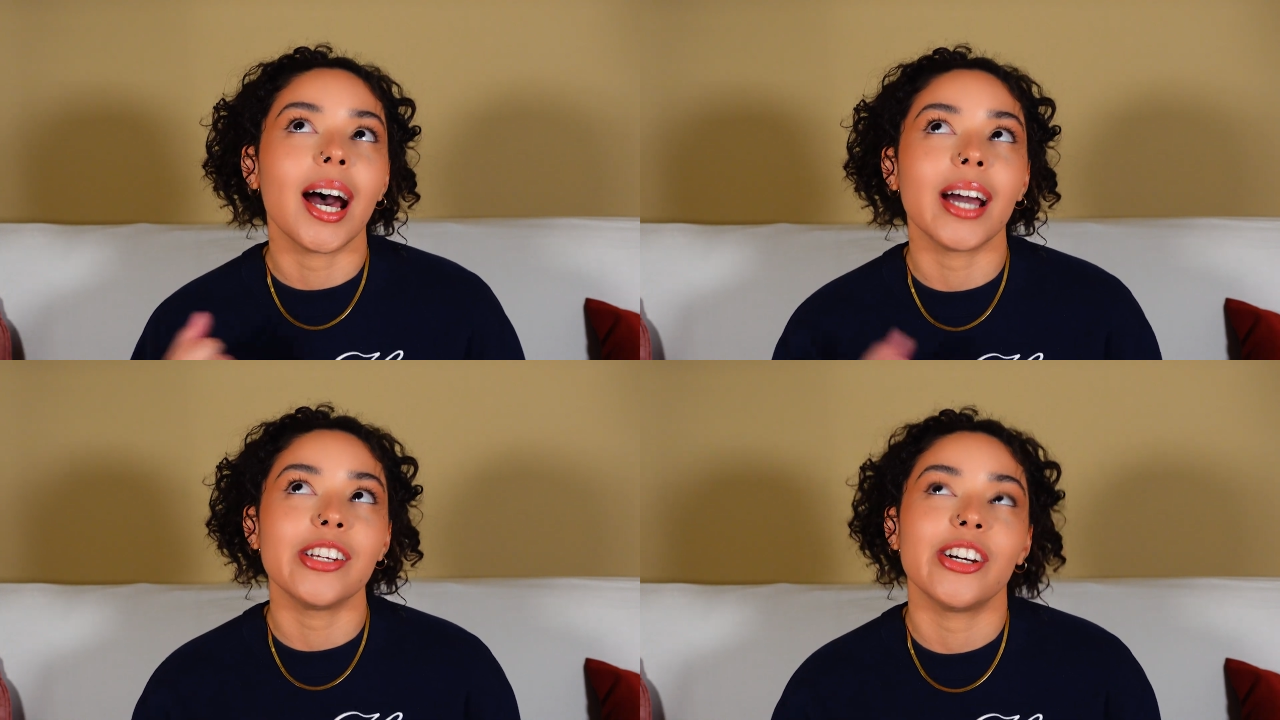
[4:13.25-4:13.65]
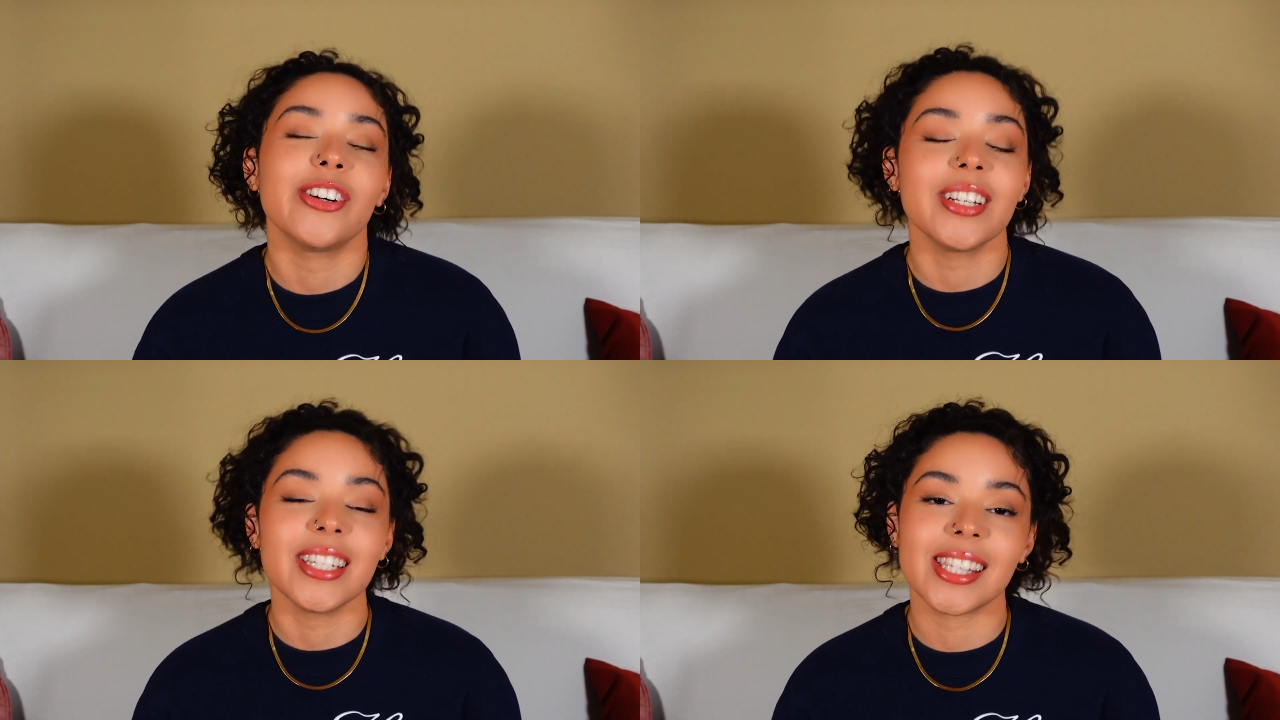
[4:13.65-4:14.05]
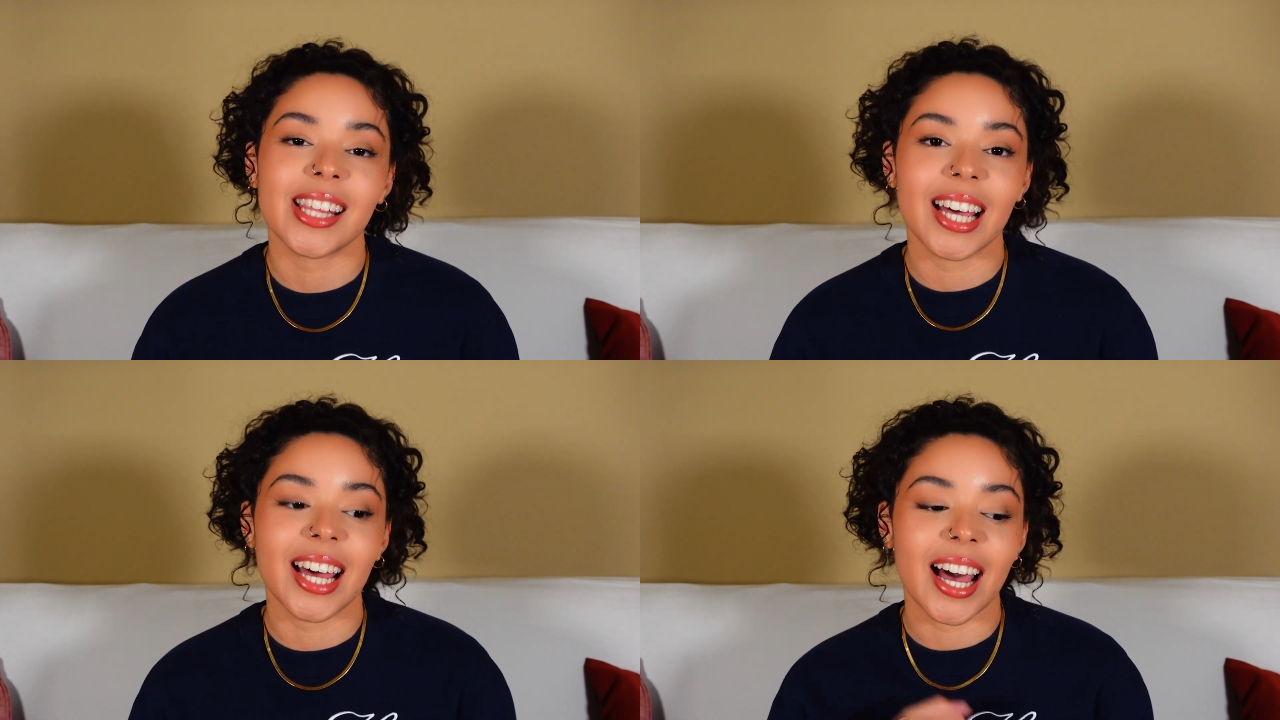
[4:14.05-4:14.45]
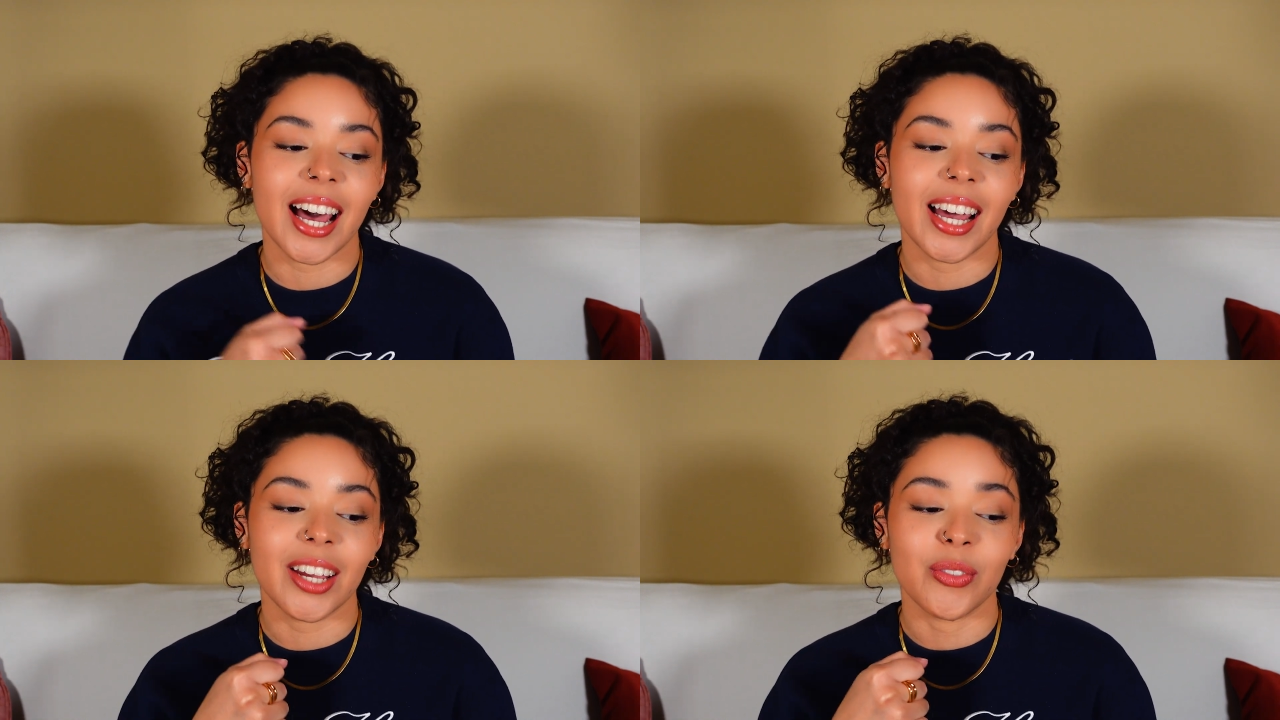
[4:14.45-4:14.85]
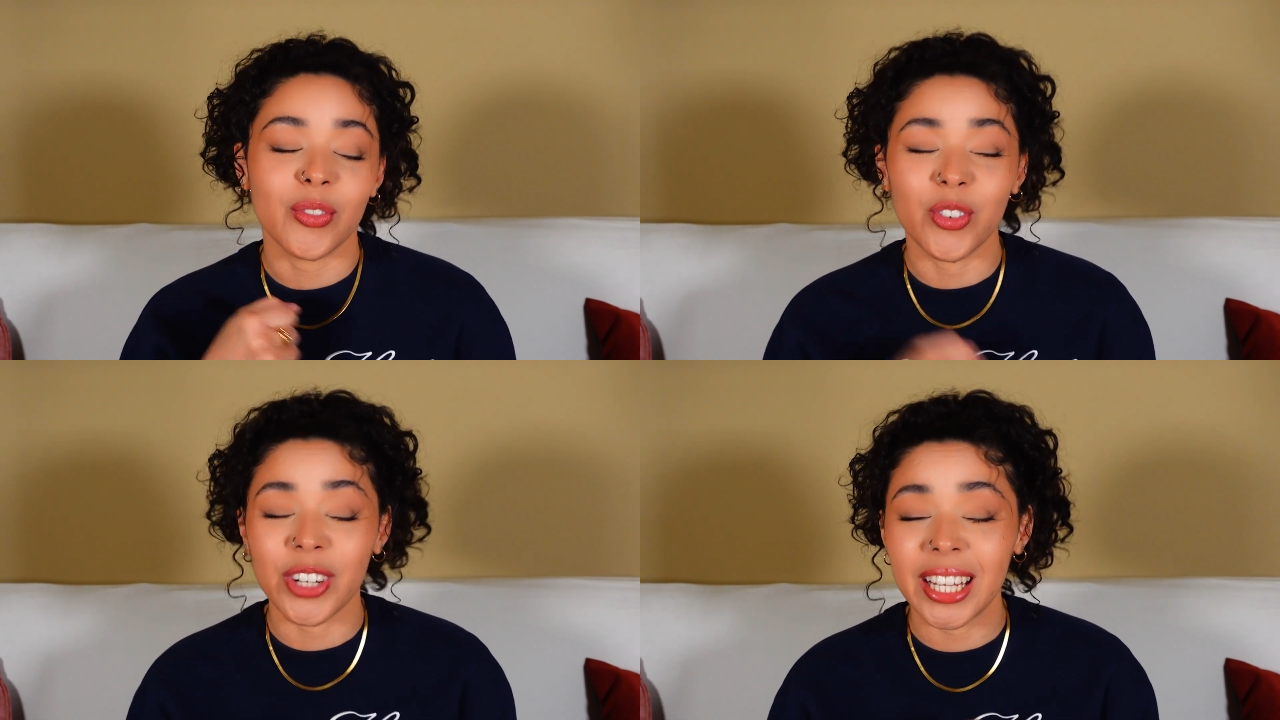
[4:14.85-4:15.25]
I noticed that I
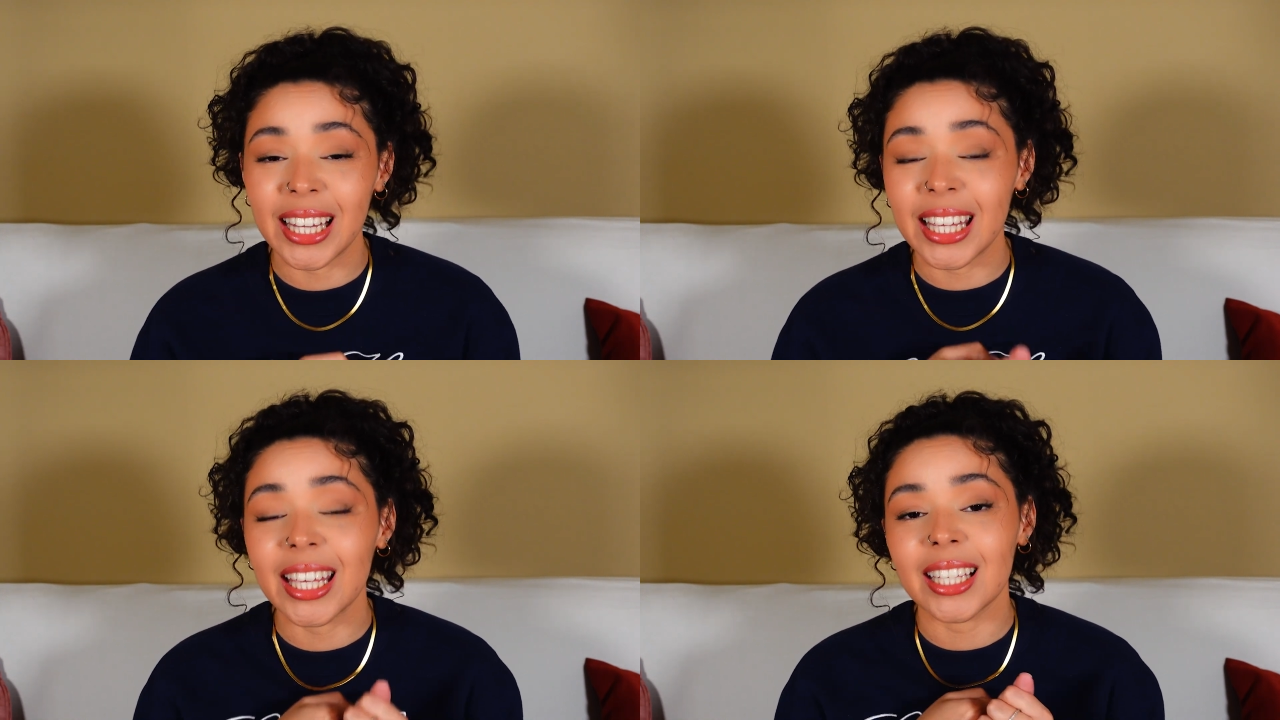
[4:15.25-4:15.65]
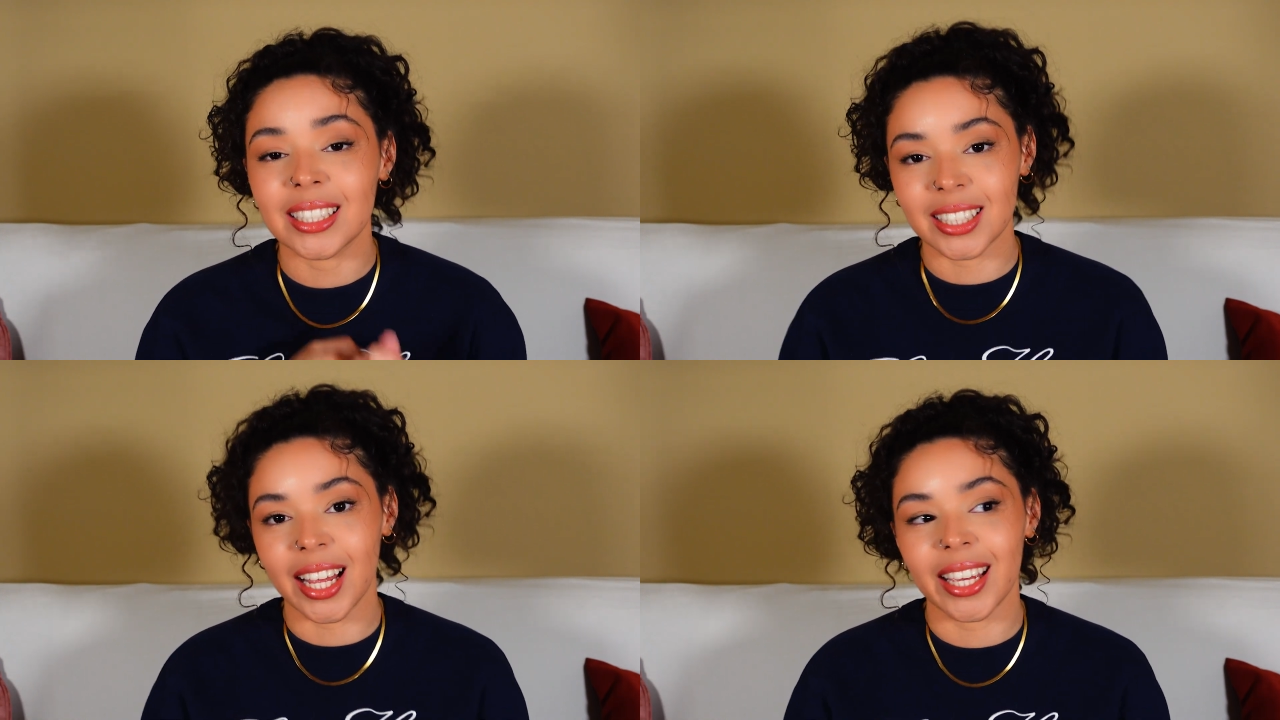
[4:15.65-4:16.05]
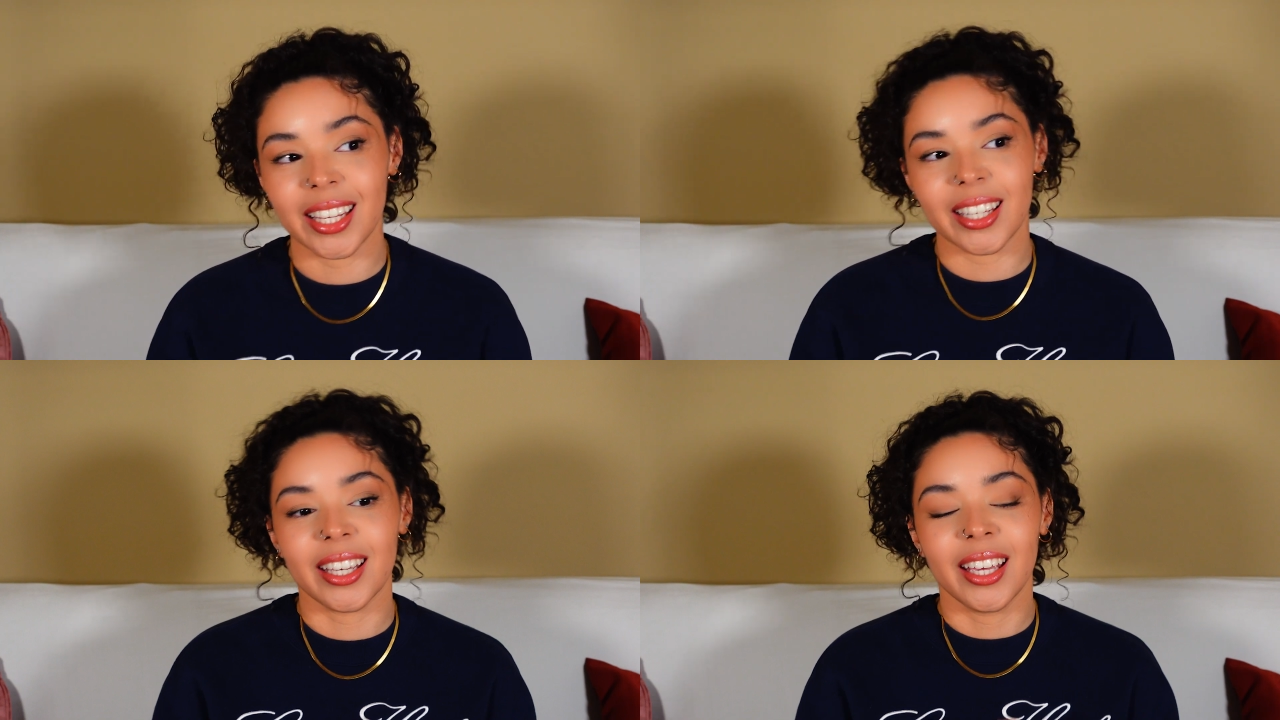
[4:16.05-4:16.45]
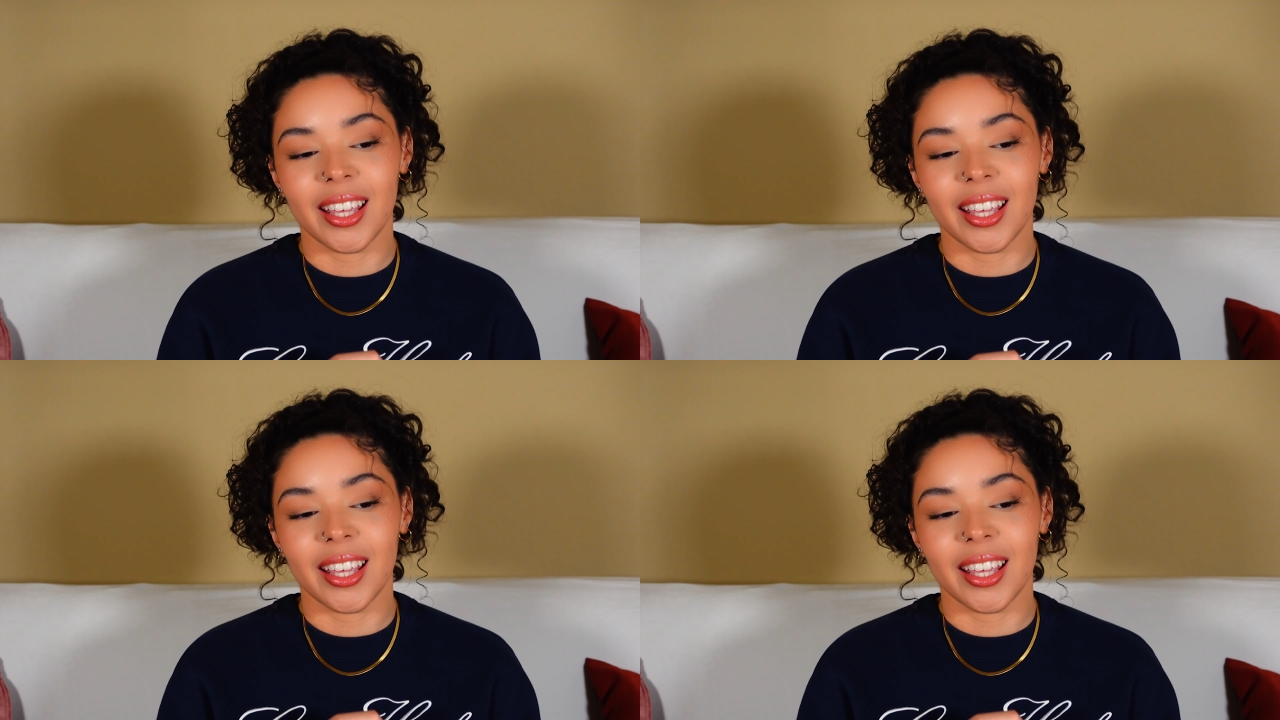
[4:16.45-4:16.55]
really like